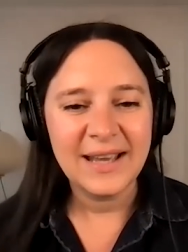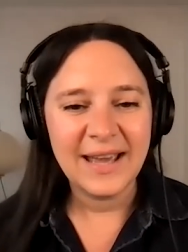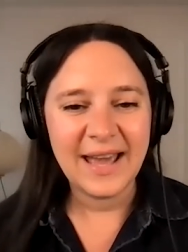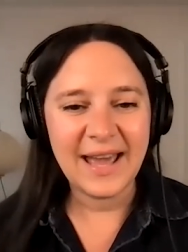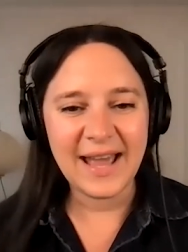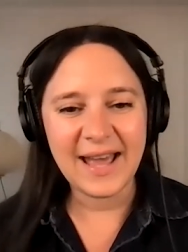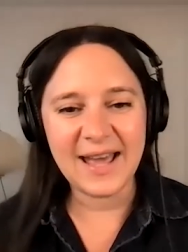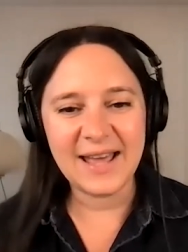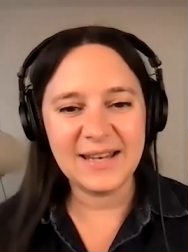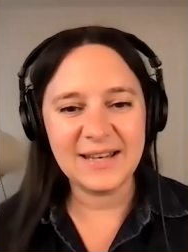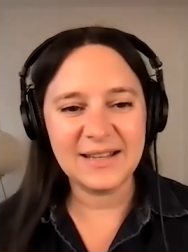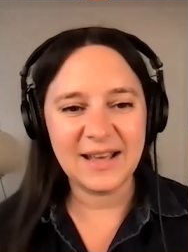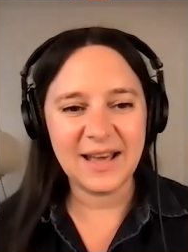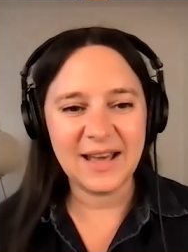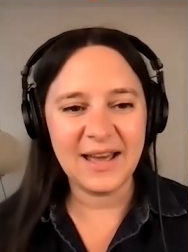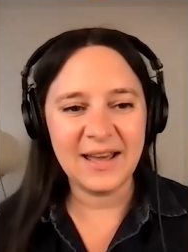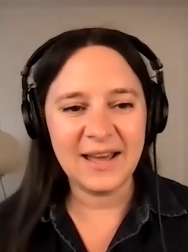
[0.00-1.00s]

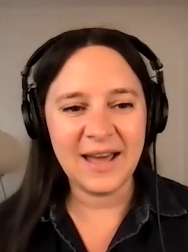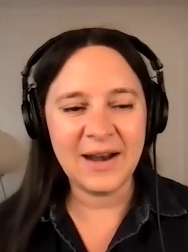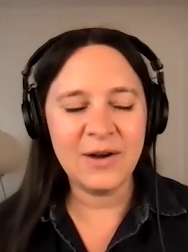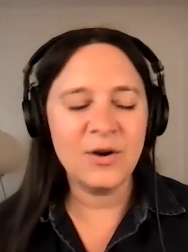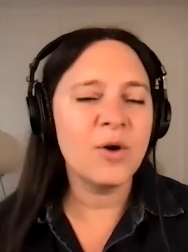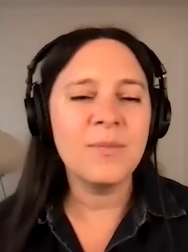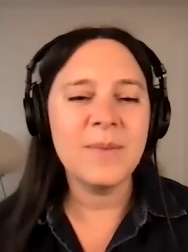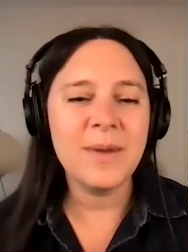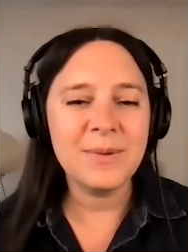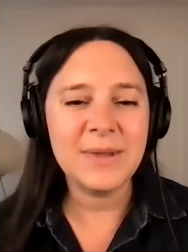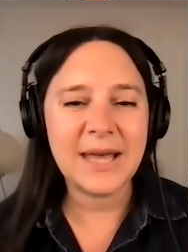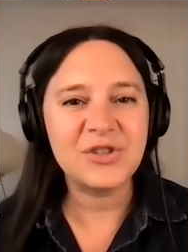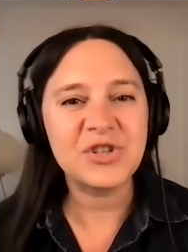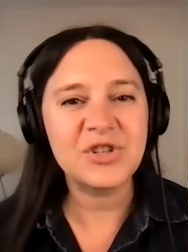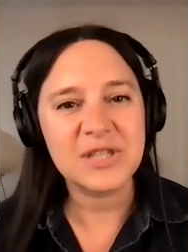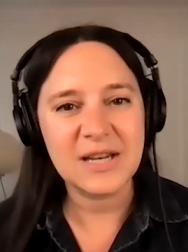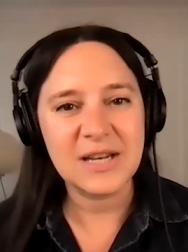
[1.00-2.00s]
And I don't know, maybe
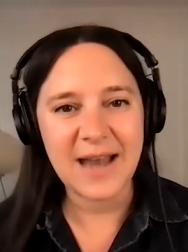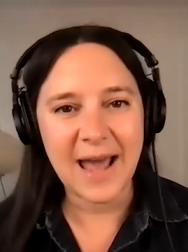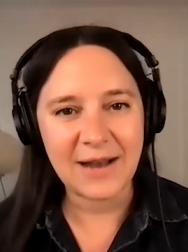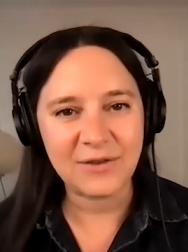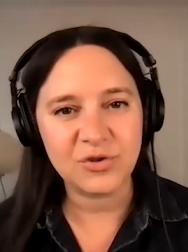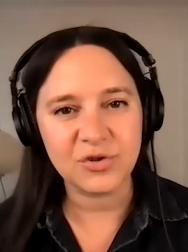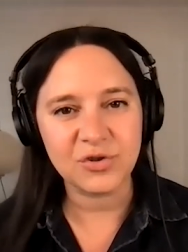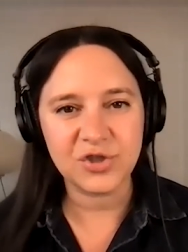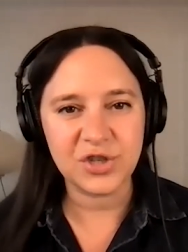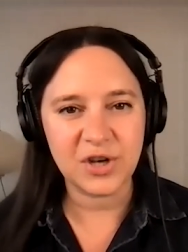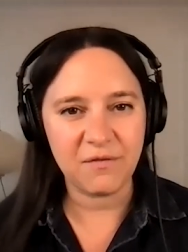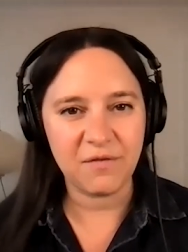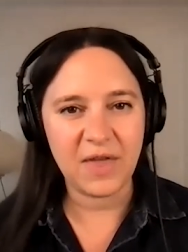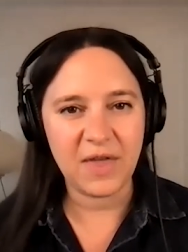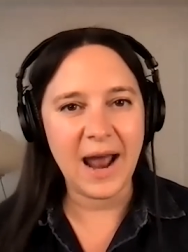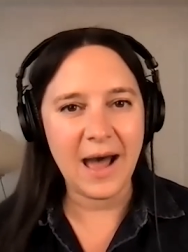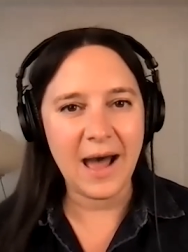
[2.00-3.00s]
that's just a natural
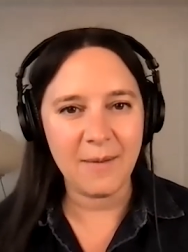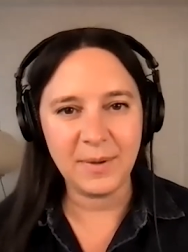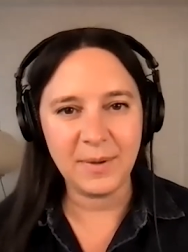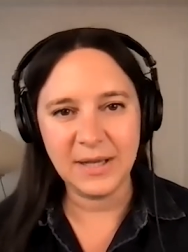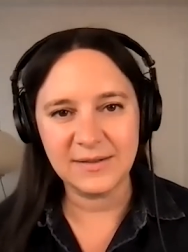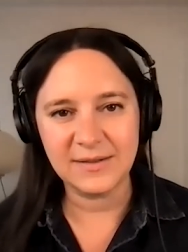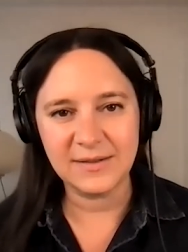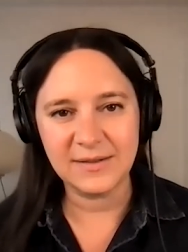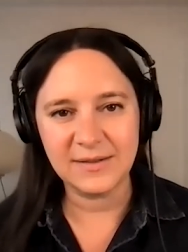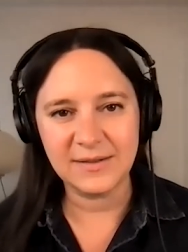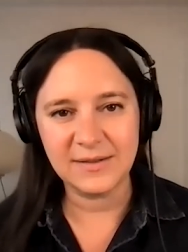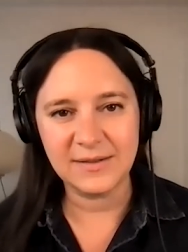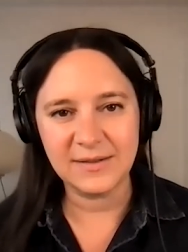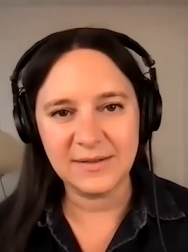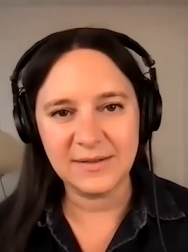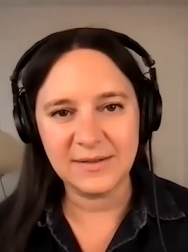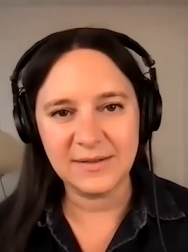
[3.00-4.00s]
shift that happens
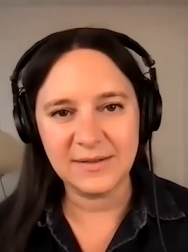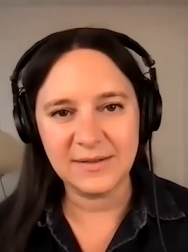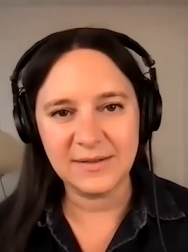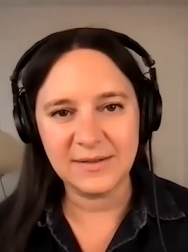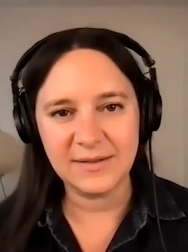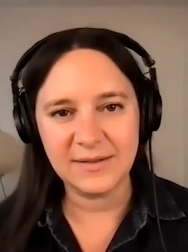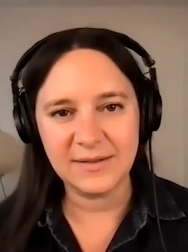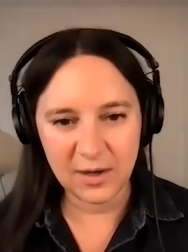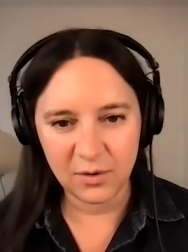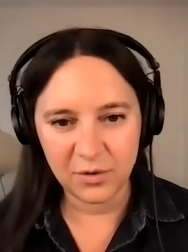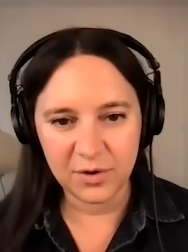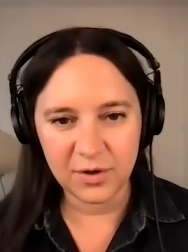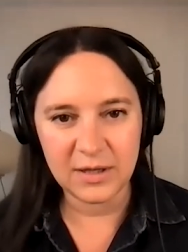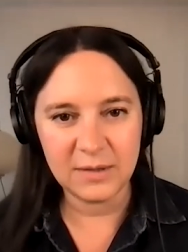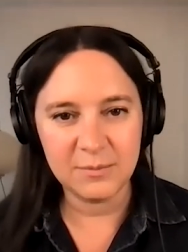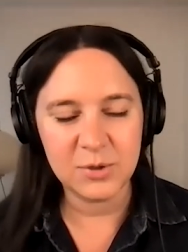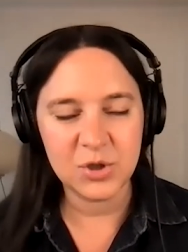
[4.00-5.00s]
as we get
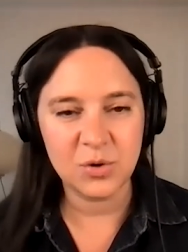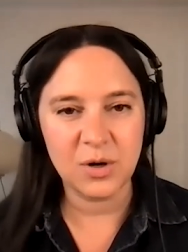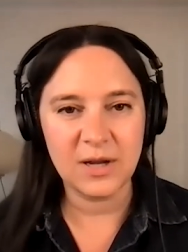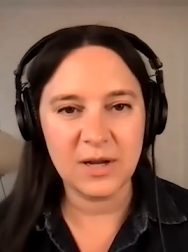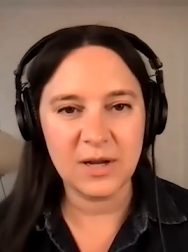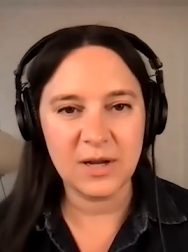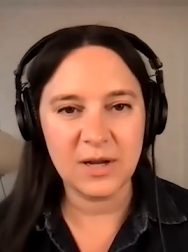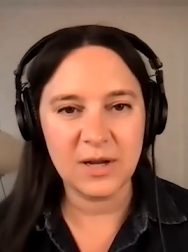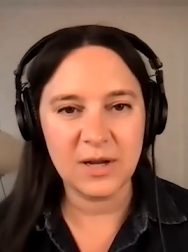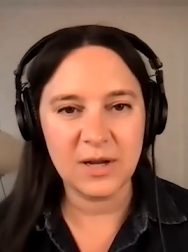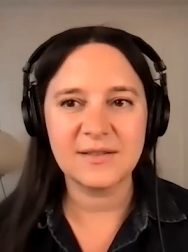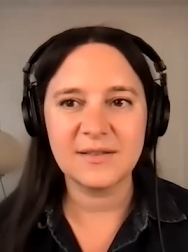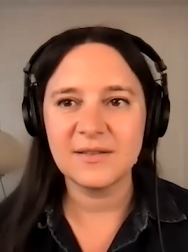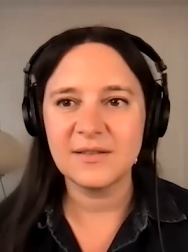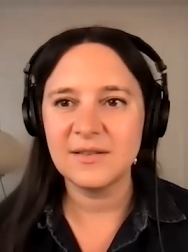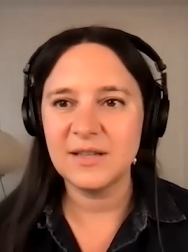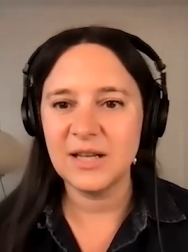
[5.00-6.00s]
older, and the majority of us,
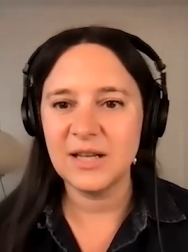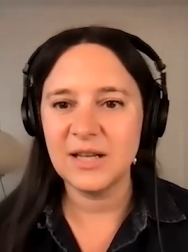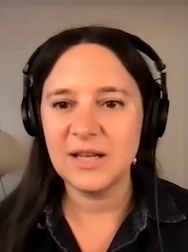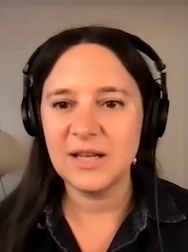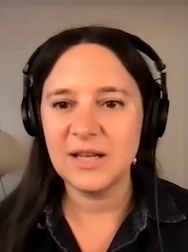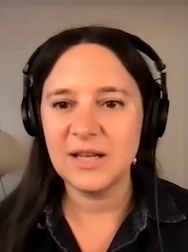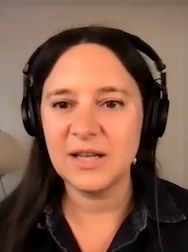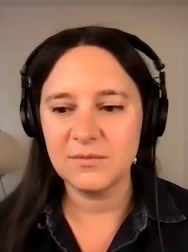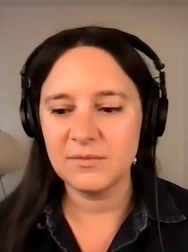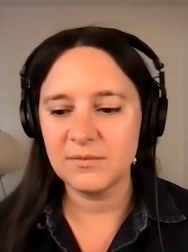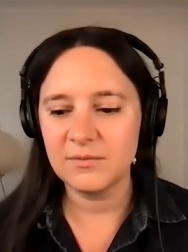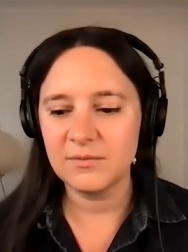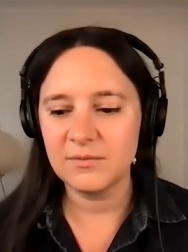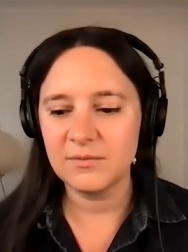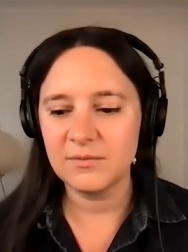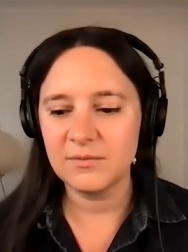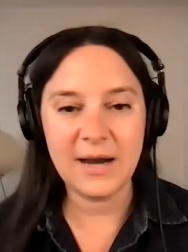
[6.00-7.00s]
you know,
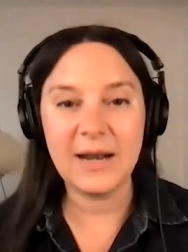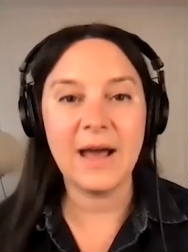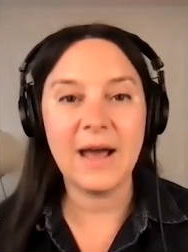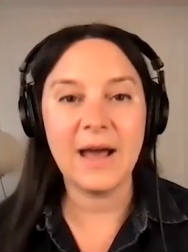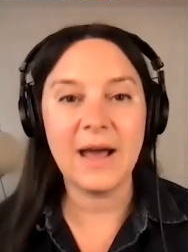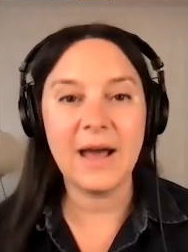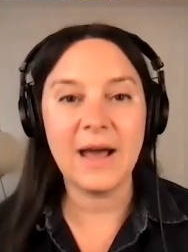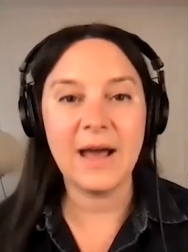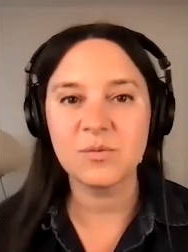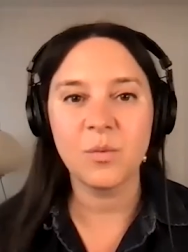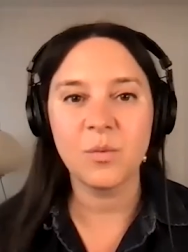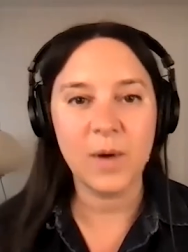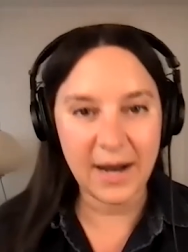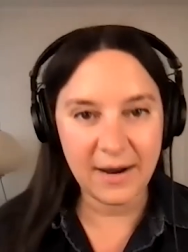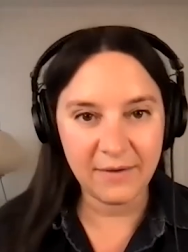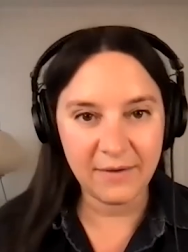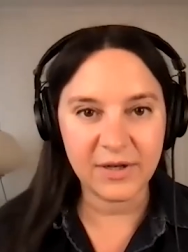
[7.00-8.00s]
married, have kids,
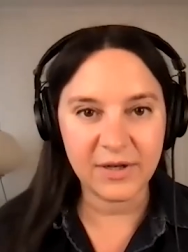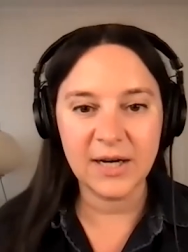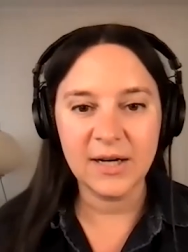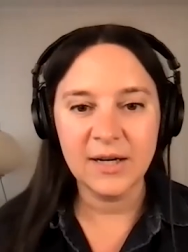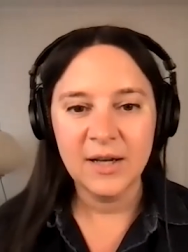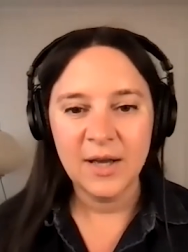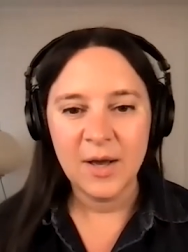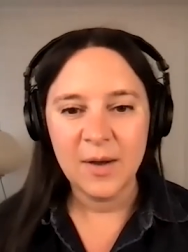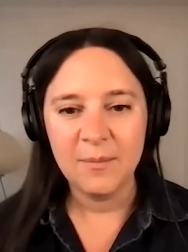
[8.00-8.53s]
whatever.